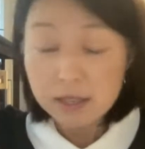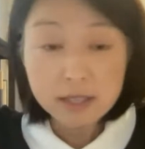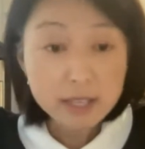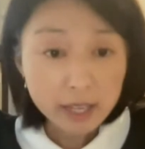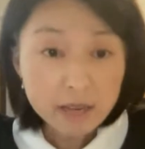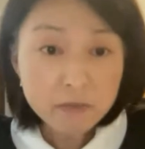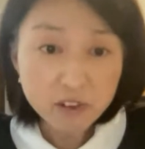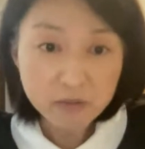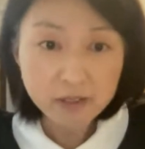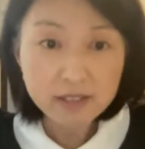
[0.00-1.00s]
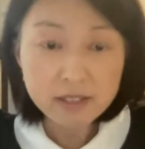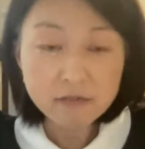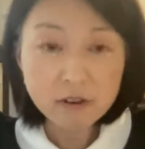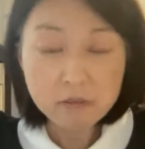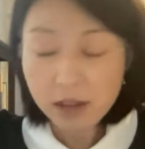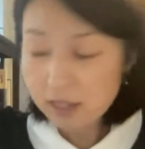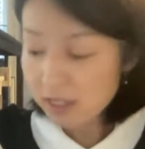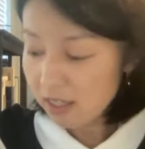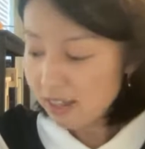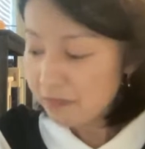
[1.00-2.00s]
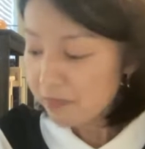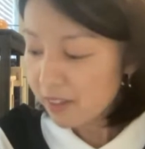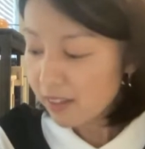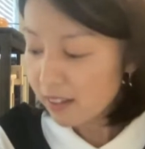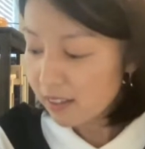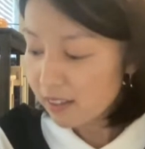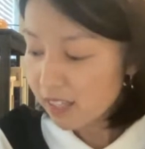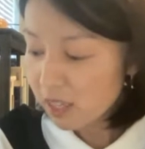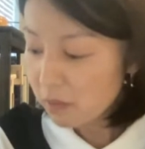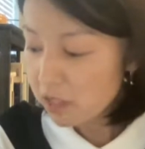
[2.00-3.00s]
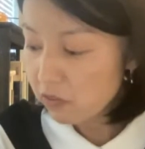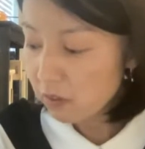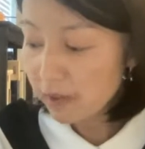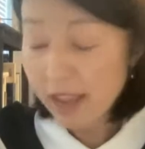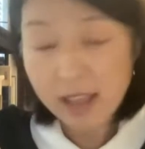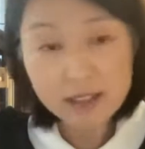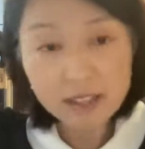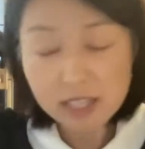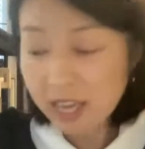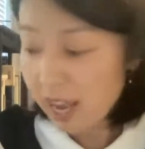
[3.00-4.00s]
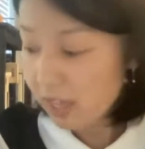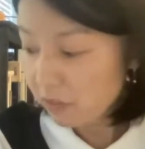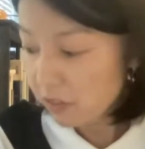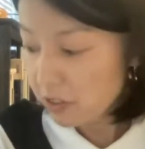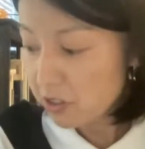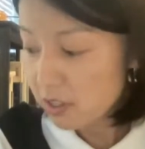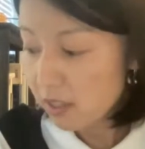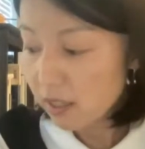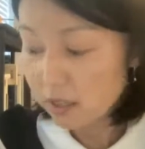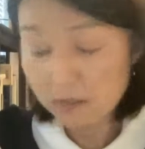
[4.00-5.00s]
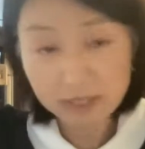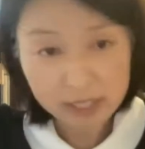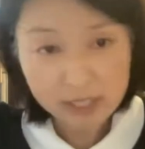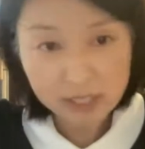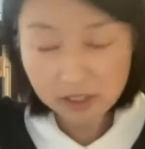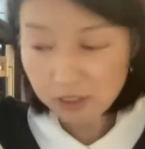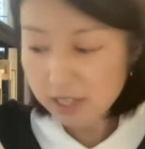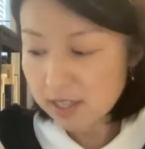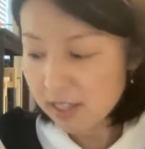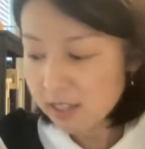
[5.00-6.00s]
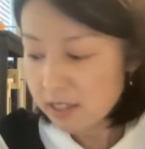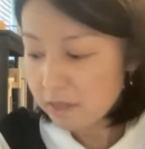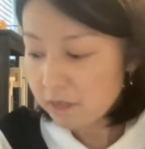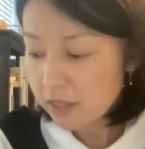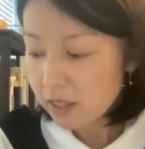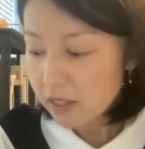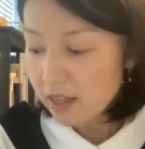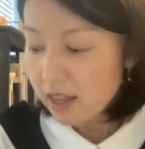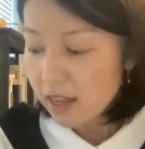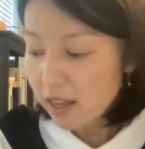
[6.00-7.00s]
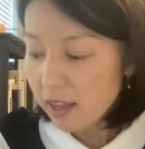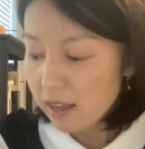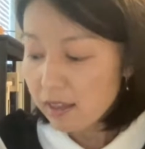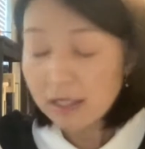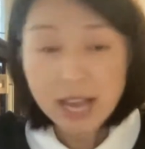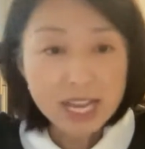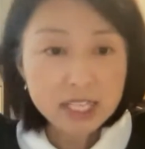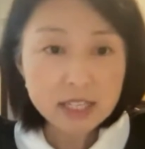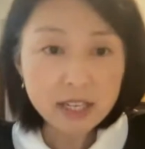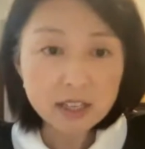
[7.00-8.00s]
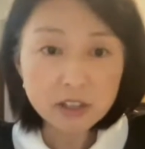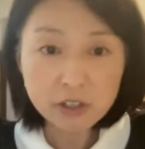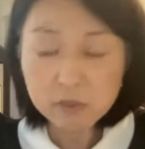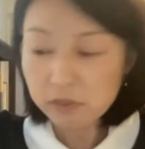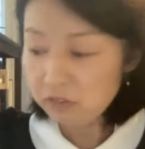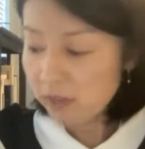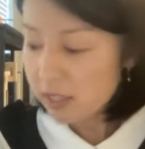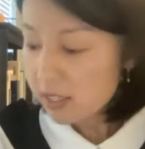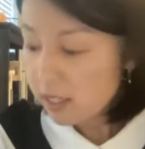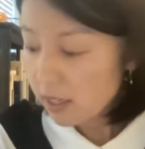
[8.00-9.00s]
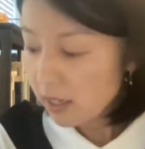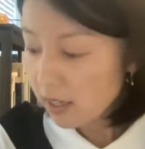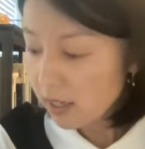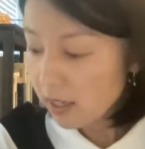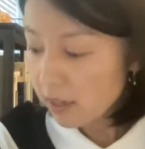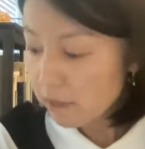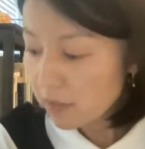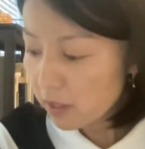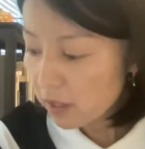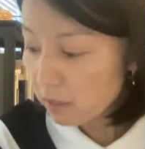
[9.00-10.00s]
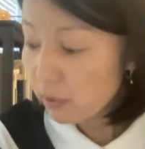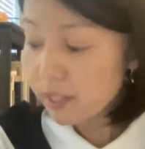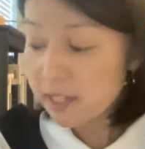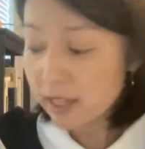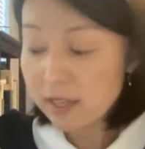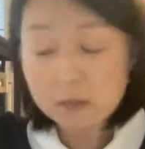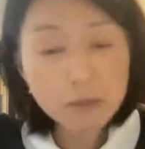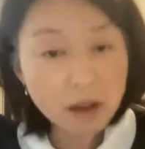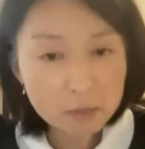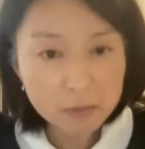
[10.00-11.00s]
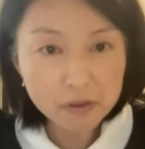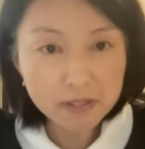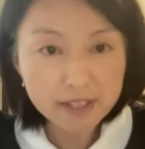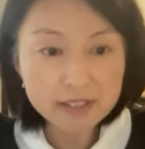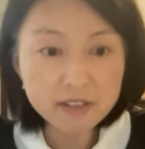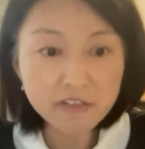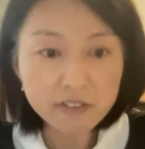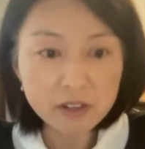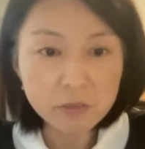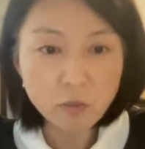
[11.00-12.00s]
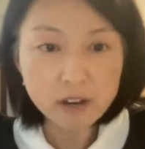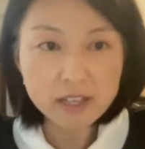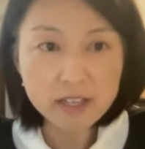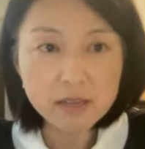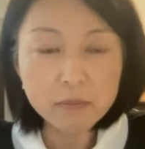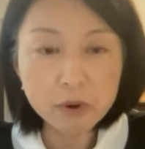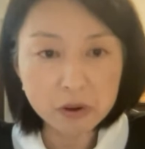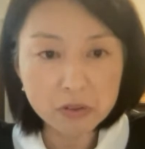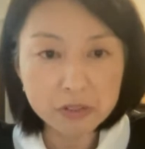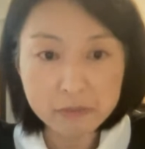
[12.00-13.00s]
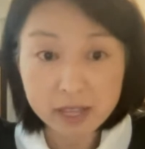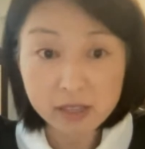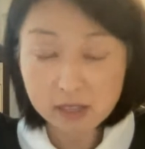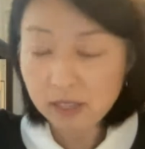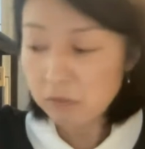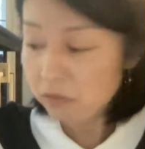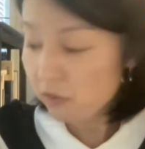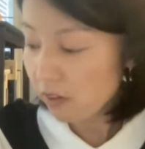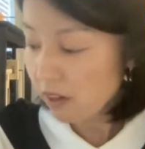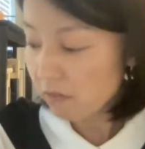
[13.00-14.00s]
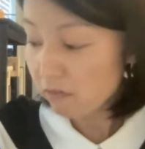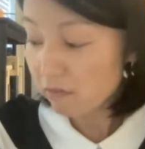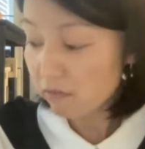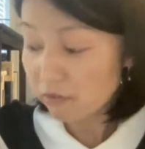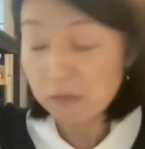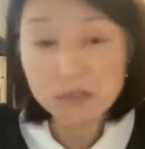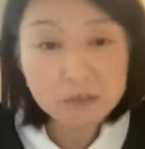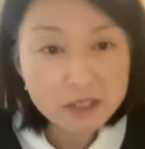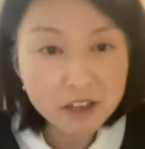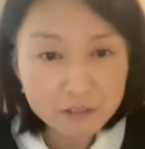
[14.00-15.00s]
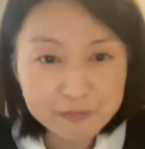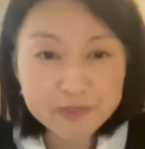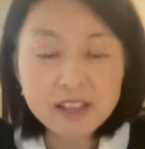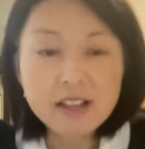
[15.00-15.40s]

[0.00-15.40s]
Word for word: The second movement, the Romanza, uh, the theme is from Anthony Adverse, 1936. And the last and third movement, uh, The Prince and the Pauper, is the film where he borrowed the main theme um, from himself.